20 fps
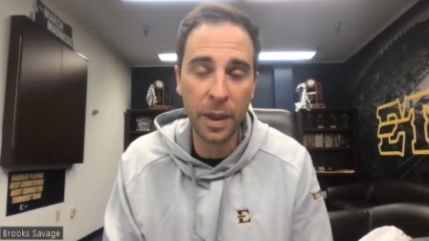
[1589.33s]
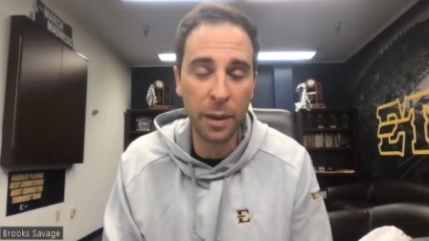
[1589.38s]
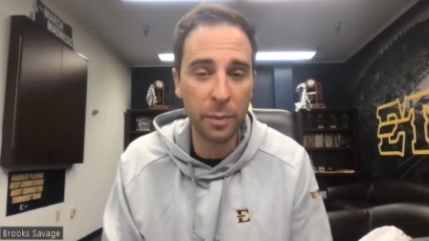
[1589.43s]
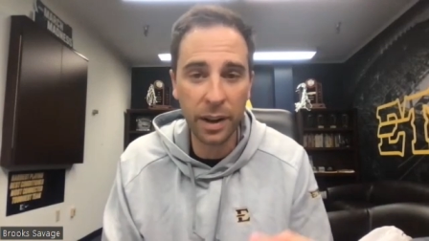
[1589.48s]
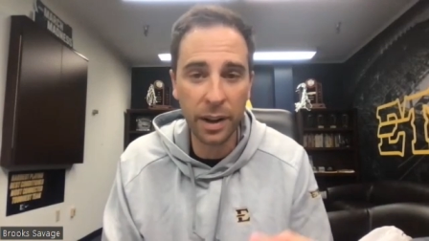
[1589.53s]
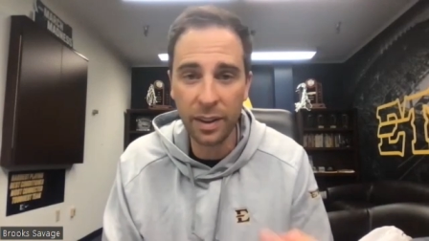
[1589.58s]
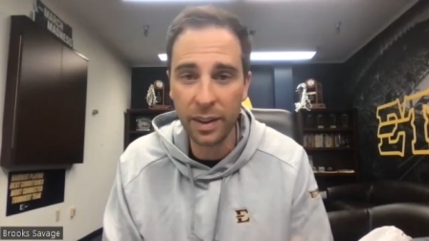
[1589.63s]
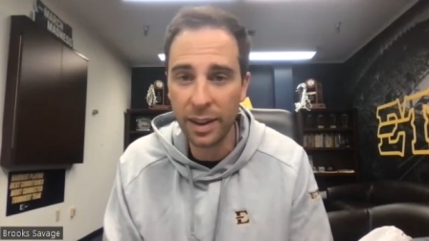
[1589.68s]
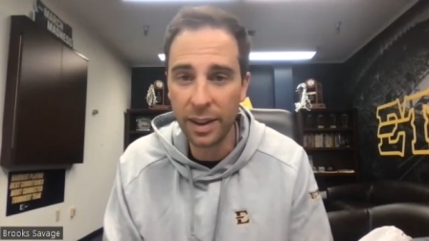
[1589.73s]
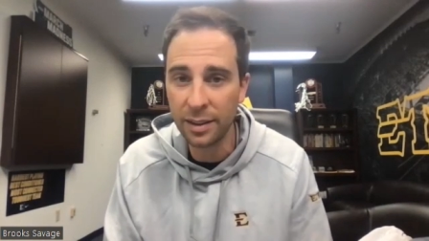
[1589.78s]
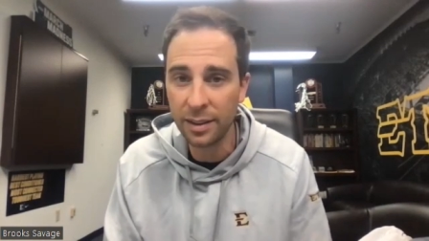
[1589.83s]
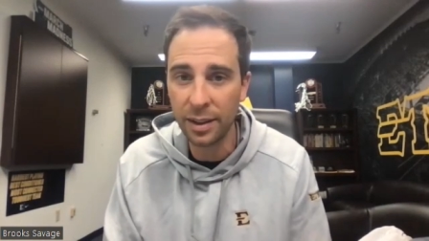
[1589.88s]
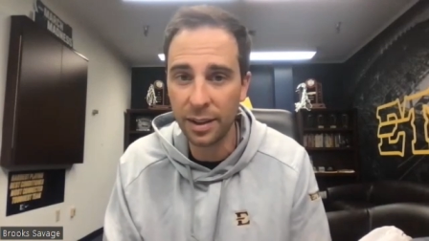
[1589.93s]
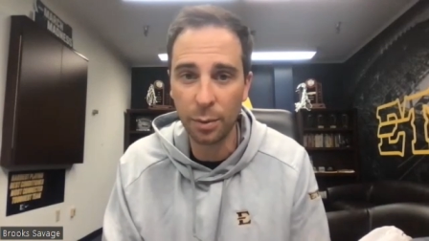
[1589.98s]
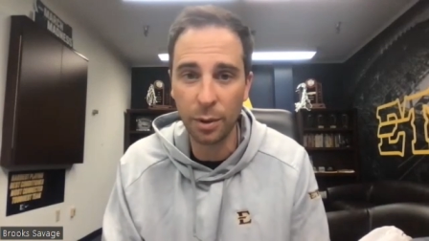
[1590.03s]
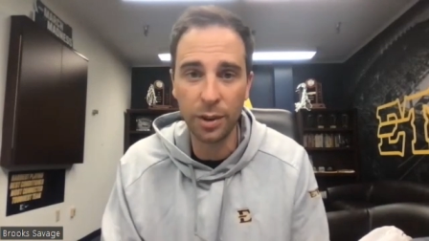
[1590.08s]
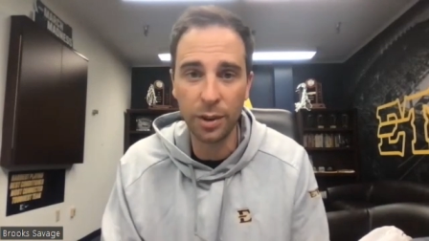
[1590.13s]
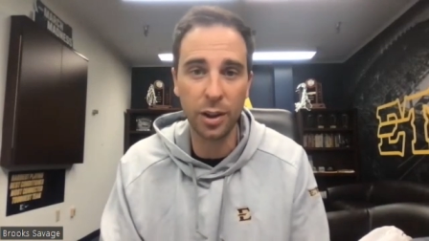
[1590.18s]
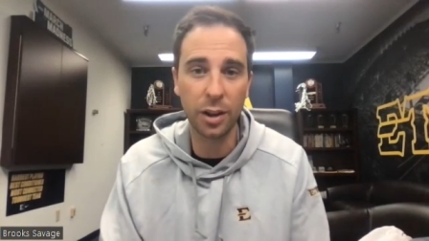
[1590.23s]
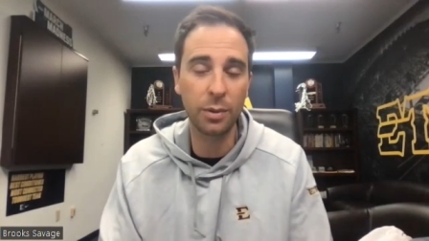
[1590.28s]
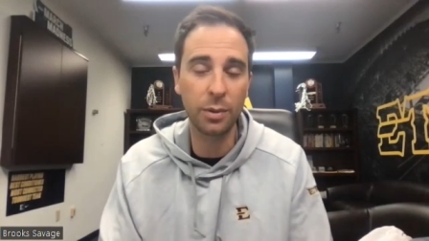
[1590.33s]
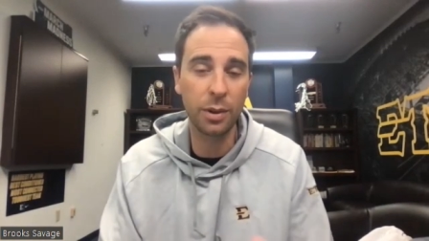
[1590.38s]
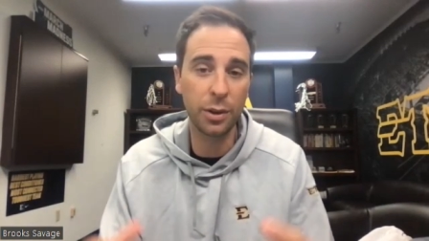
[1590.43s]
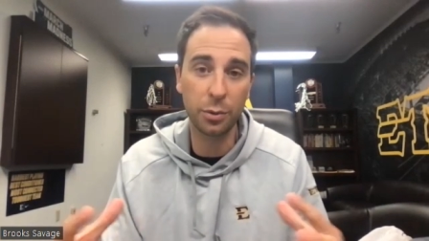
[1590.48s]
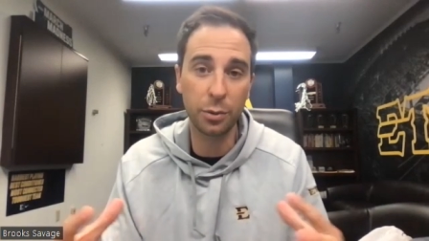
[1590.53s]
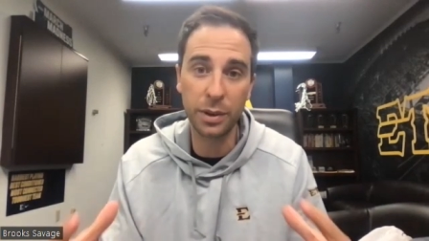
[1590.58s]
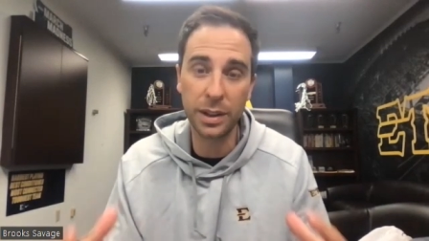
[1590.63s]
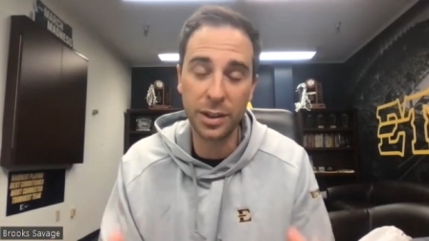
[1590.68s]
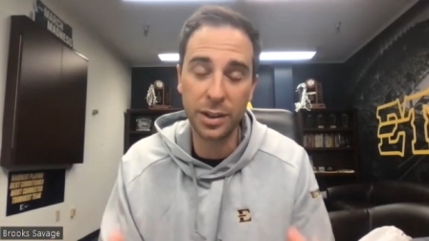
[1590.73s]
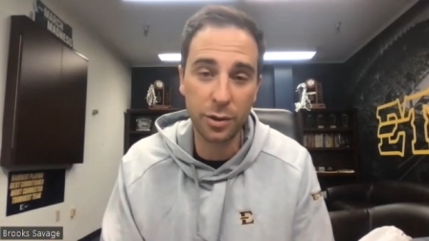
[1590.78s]
They've been to the NCAA tournament
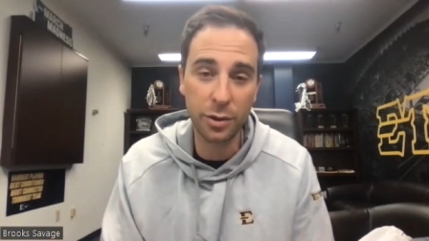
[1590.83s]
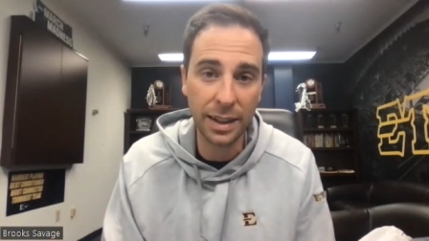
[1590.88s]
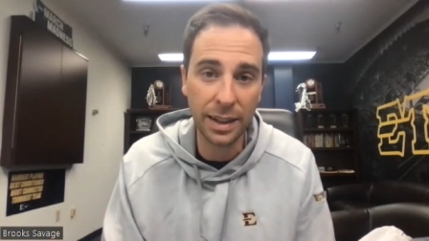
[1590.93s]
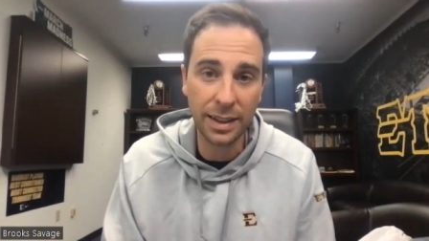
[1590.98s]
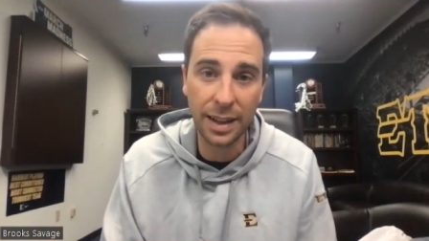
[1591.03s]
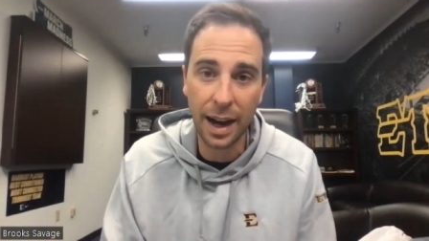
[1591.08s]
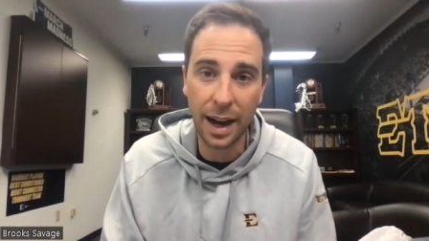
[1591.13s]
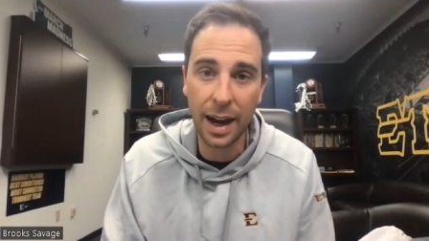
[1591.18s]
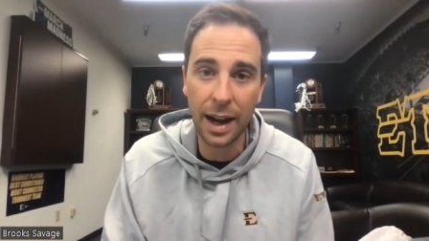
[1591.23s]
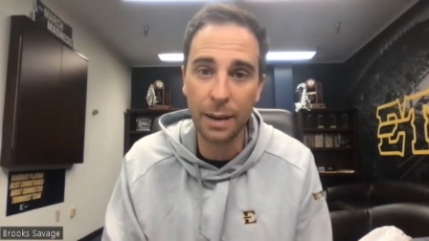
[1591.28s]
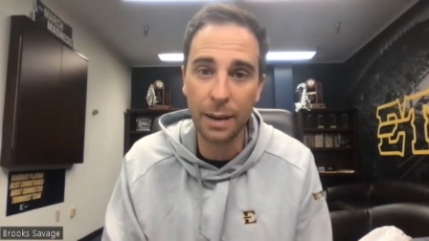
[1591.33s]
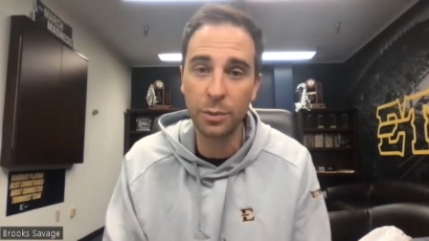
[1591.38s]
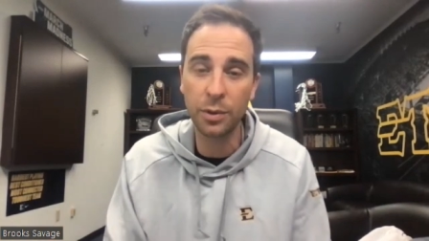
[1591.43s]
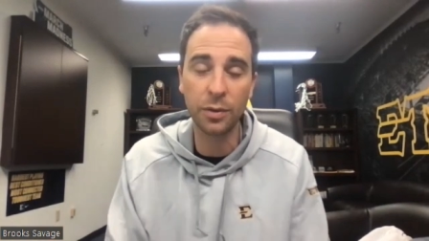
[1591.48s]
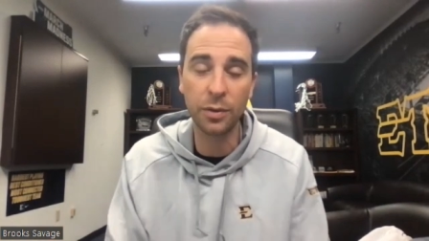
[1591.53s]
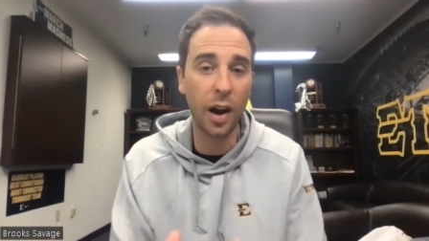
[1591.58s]
three straight times.